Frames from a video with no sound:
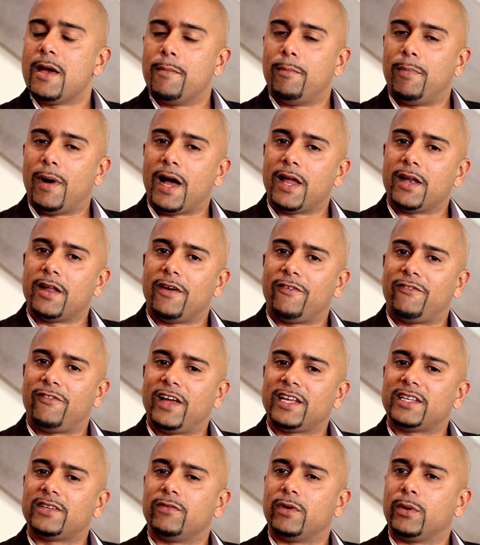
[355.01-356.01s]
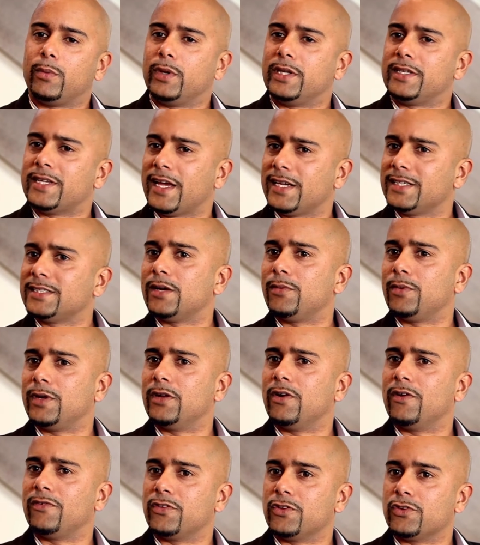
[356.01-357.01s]
But effectively, we take someone
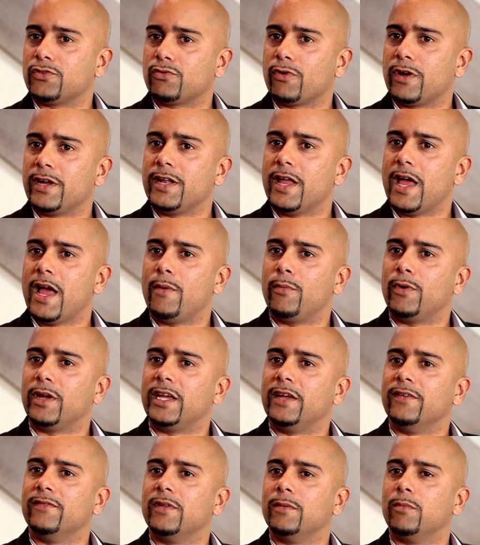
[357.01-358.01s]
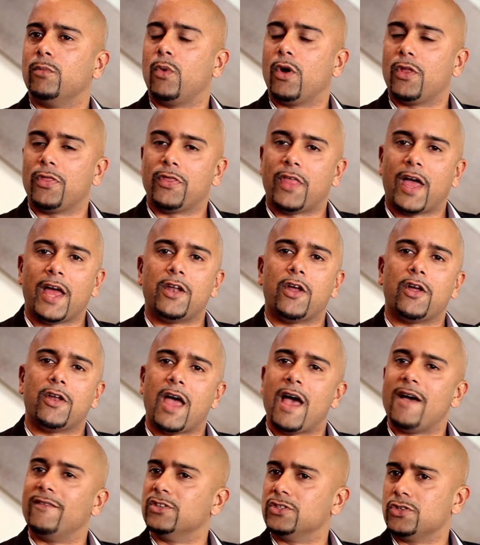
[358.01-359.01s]
in off the street and we give them what they don't
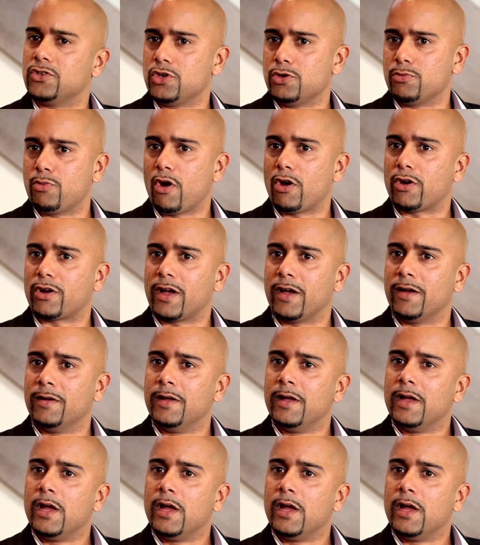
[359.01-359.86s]
have as a new broker.